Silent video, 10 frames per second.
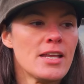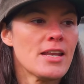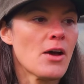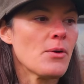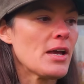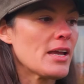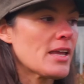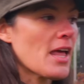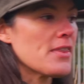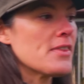Now,
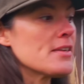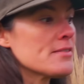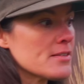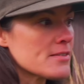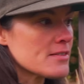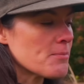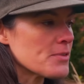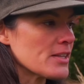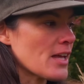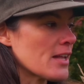again, this is
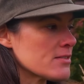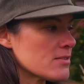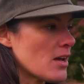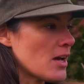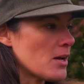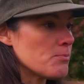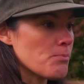something that's uh,